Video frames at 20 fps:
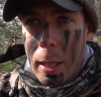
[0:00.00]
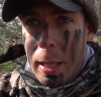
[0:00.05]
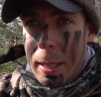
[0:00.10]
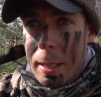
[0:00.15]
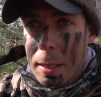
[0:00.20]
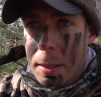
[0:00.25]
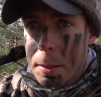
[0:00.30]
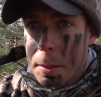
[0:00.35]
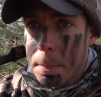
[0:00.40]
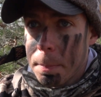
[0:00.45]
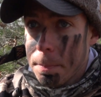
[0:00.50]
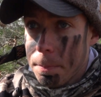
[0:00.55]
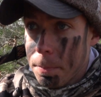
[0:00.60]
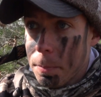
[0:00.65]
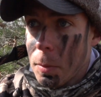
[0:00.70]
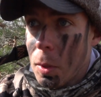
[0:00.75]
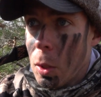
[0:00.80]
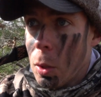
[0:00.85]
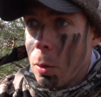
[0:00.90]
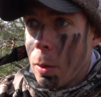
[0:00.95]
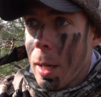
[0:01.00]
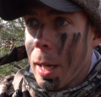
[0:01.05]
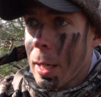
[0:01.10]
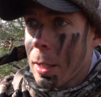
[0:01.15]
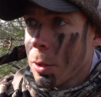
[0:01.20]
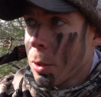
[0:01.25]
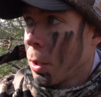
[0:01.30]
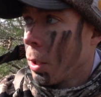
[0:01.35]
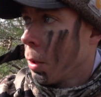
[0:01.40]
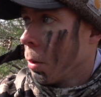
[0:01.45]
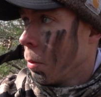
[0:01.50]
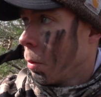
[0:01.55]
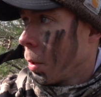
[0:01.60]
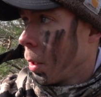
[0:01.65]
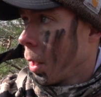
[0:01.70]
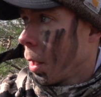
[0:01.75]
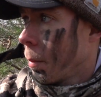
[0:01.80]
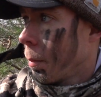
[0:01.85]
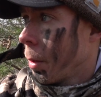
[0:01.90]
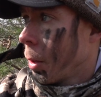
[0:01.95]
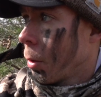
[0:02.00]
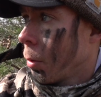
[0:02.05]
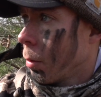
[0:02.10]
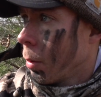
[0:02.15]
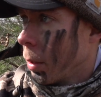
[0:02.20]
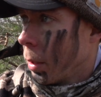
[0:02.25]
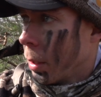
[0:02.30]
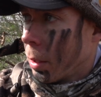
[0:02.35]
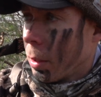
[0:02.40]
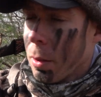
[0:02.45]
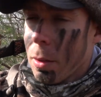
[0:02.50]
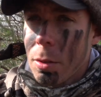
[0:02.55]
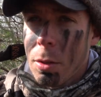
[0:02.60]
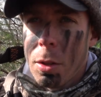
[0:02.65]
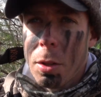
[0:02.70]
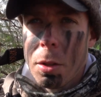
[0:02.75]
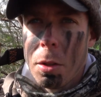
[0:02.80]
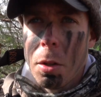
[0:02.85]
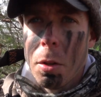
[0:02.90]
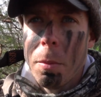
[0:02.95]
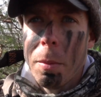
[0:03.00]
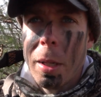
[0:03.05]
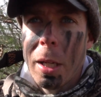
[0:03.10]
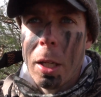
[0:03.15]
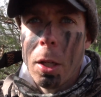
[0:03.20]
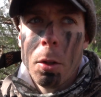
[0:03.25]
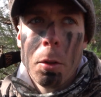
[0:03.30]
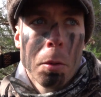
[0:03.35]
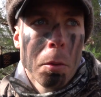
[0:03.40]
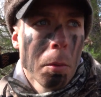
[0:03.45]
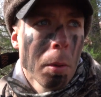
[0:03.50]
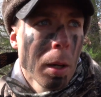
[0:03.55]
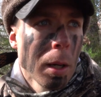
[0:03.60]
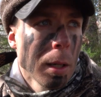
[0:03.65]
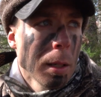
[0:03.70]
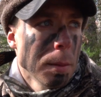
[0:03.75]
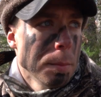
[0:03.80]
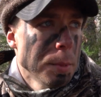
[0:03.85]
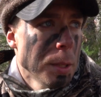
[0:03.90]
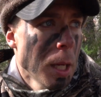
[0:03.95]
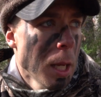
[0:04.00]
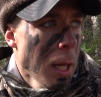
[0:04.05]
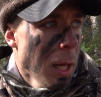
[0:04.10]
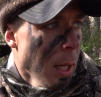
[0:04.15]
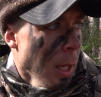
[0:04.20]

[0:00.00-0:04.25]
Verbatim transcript: days, you'd catch a good one coming through here. There's just too many good rubs,